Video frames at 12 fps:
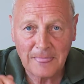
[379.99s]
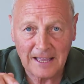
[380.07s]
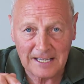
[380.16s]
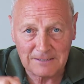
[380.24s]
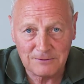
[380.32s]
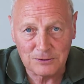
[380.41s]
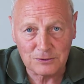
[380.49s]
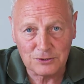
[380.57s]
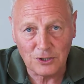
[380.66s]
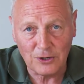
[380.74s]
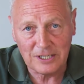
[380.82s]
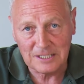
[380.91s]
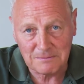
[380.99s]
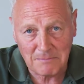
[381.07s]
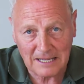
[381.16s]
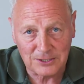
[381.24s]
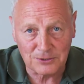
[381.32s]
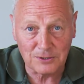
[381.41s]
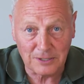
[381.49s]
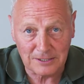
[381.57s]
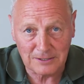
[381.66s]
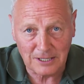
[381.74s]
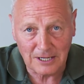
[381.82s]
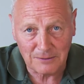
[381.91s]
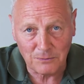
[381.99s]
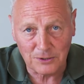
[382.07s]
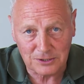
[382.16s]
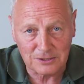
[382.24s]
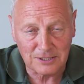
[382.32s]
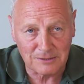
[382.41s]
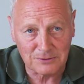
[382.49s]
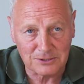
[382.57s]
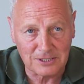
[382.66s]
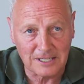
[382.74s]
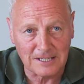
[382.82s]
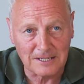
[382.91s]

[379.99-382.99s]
and if you're not in manual, and I wasn't, I was